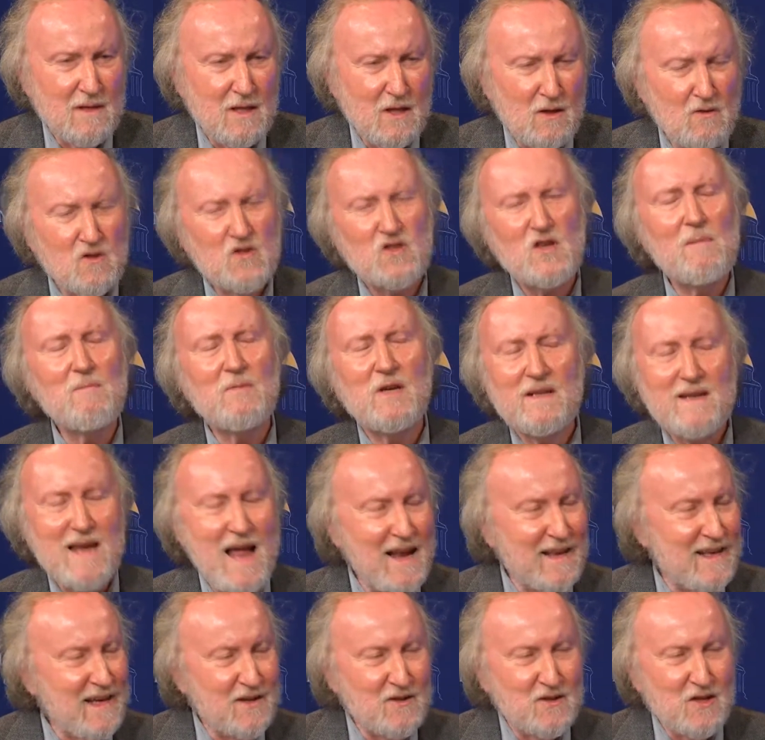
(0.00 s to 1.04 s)
Some did
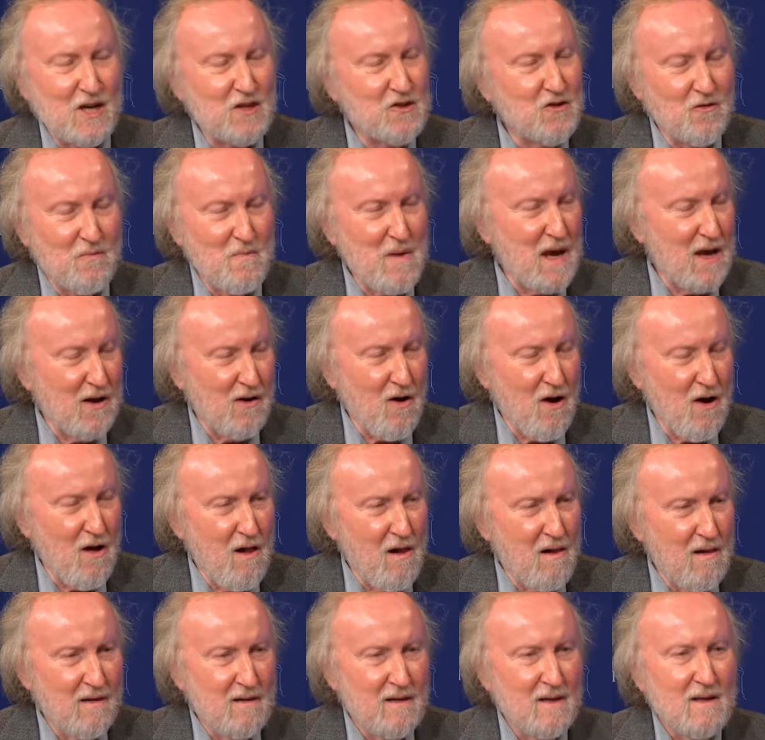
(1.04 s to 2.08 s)
not get in touch with me at
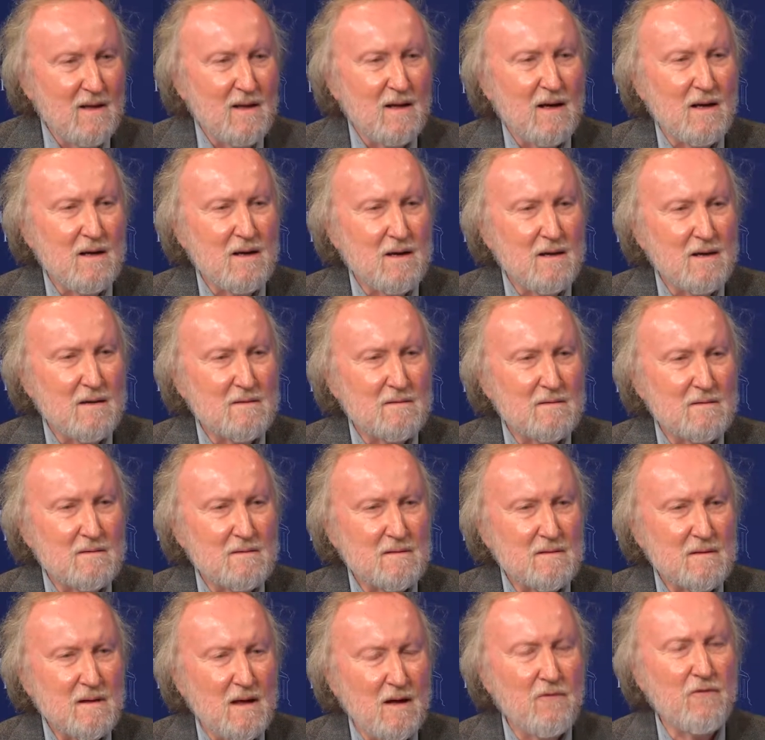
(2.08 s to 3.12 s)
all.
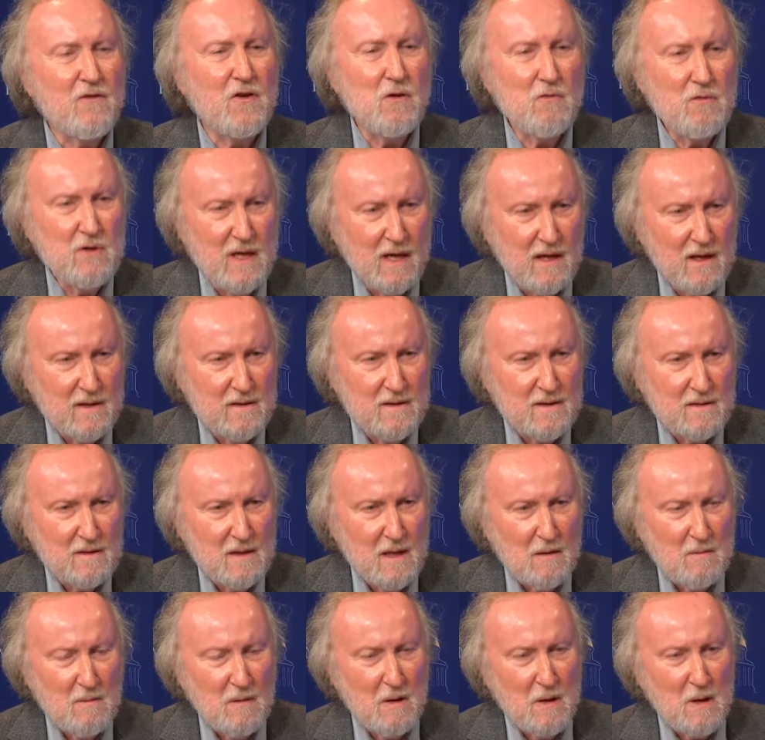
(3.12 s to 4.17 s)
A few did.
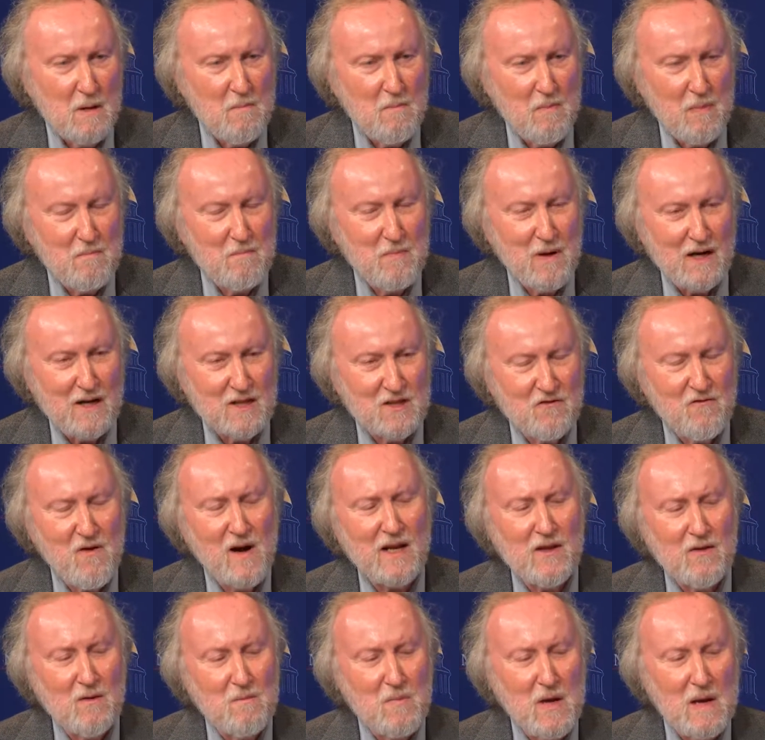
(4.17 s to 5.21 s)
But it's
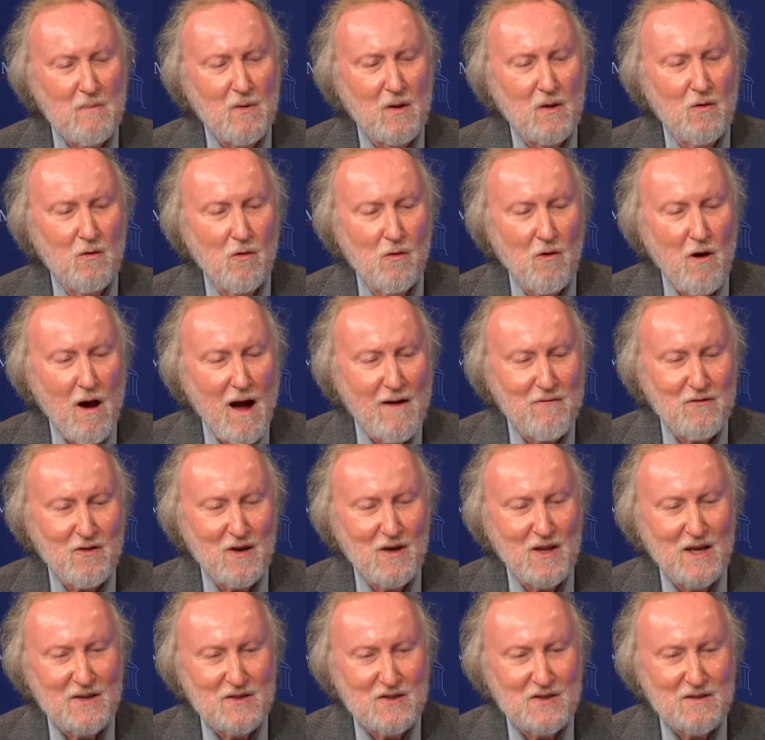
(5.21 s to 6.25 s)
funny, the people who were off the
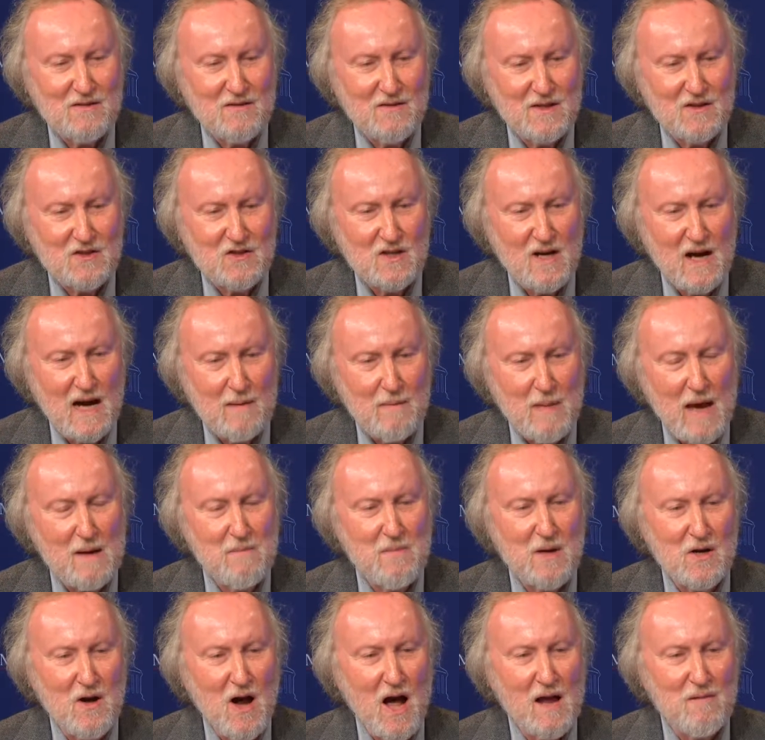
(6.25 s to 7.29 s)
list this time had
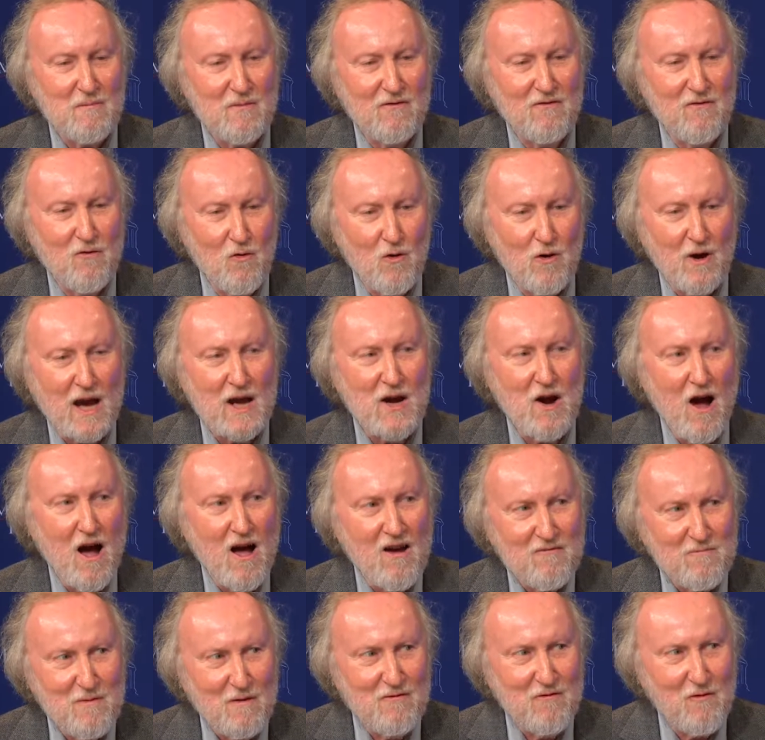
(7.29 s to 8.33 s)
been on before and
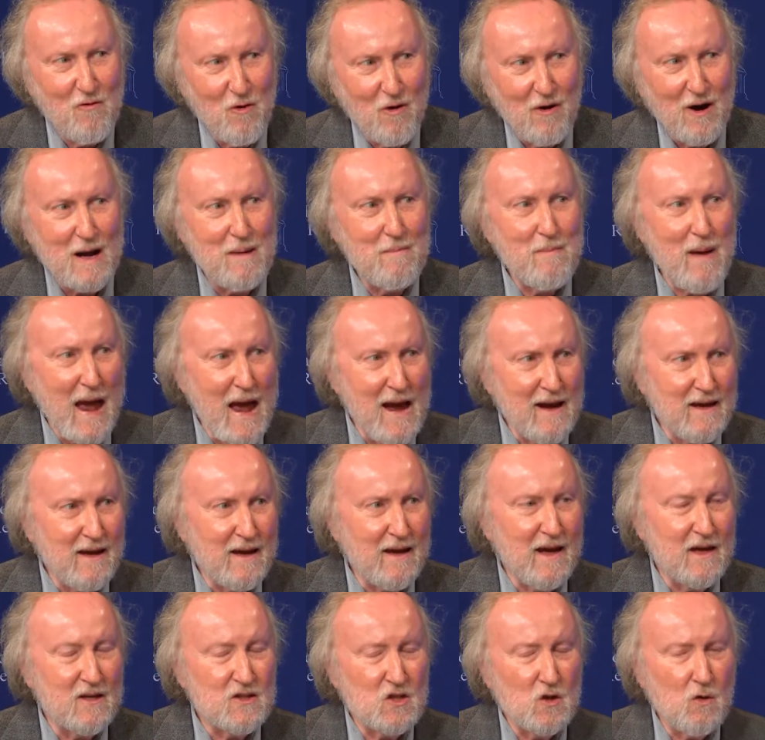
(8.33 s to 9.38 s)
off before and back
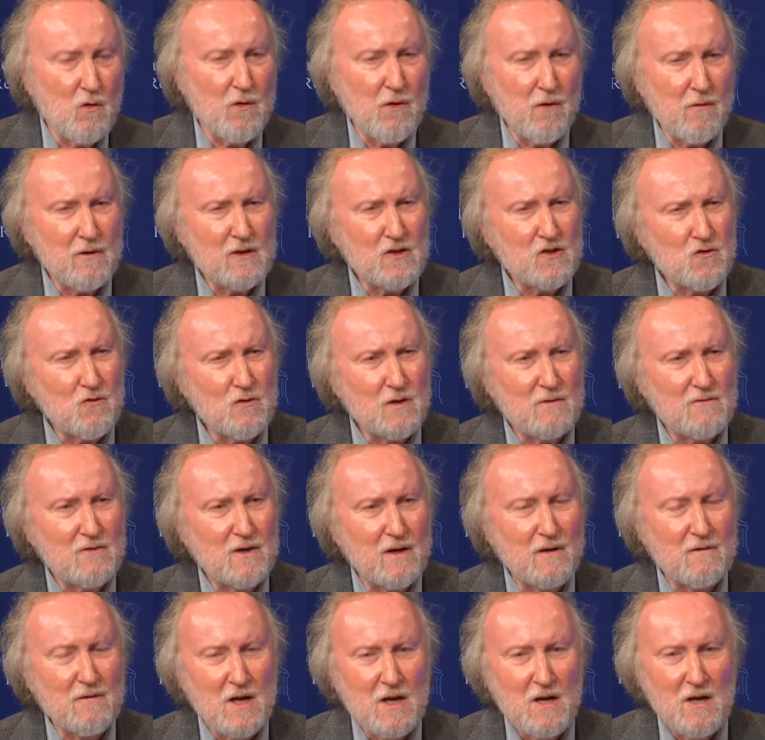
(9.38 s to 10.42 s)
again. So there is sort of
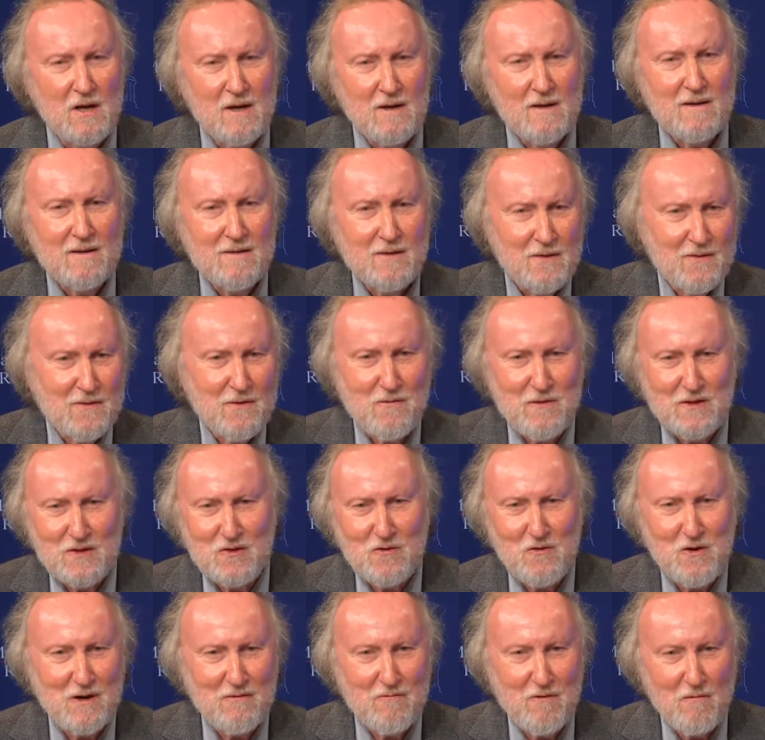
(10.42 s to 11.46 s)
a
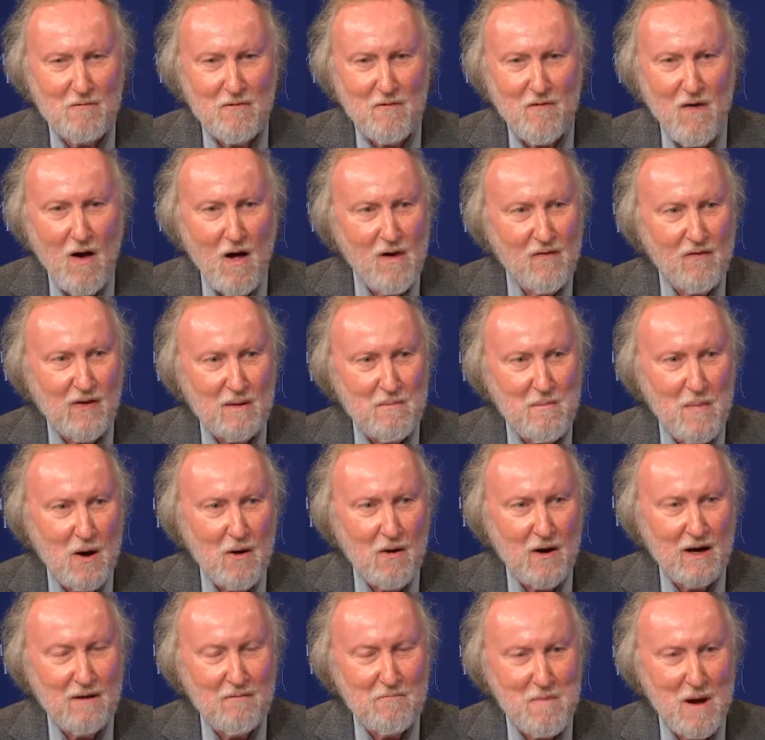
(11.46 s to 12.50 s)
revolving
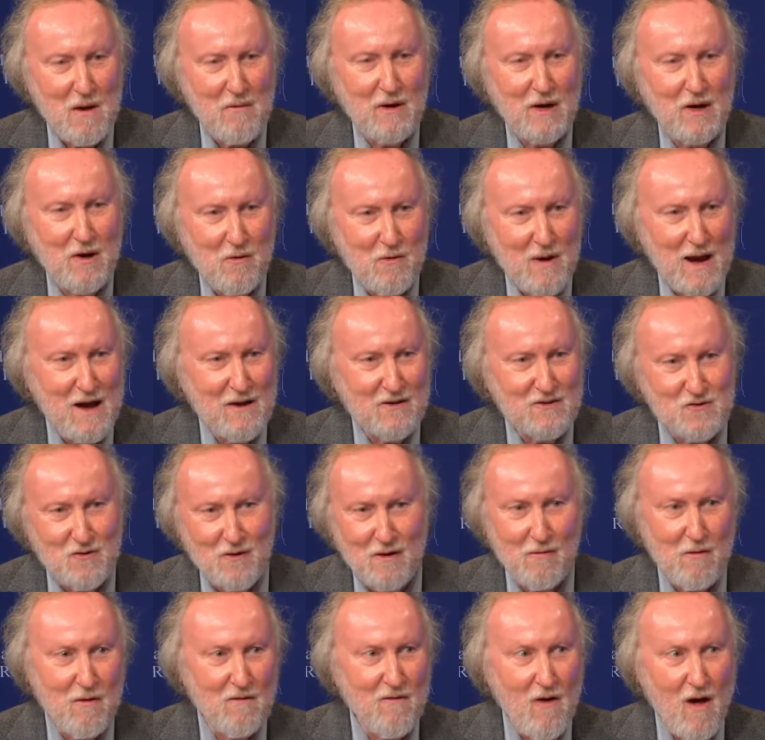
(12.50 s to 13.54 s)
merry-go-round, sort
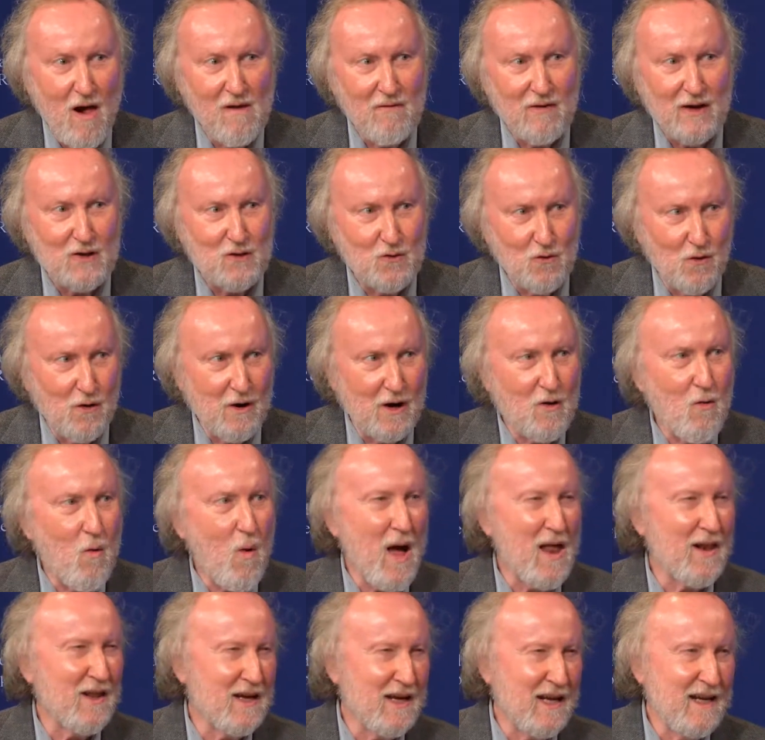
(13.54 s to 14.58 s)
of a revolving door
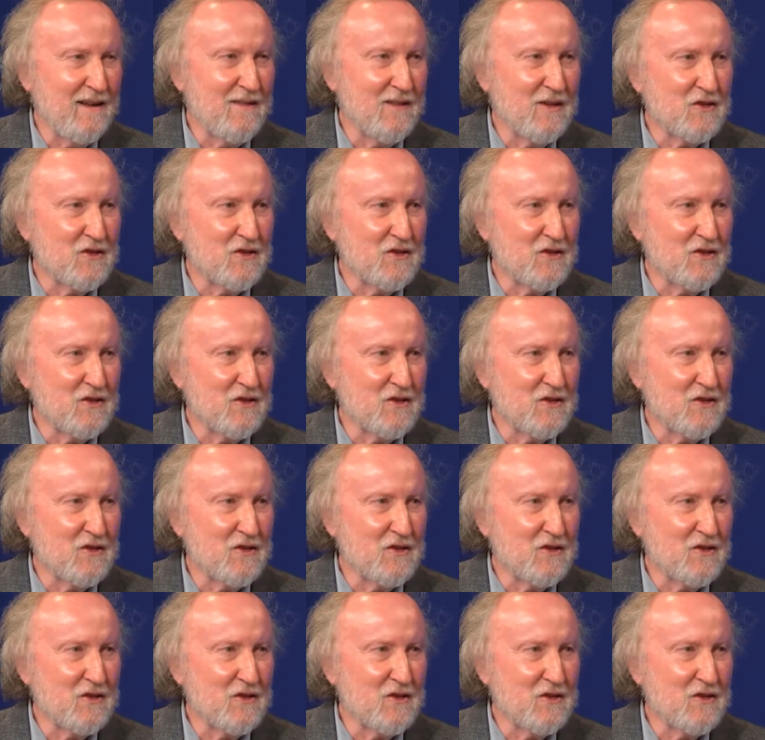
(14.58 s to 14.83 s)
quality to this.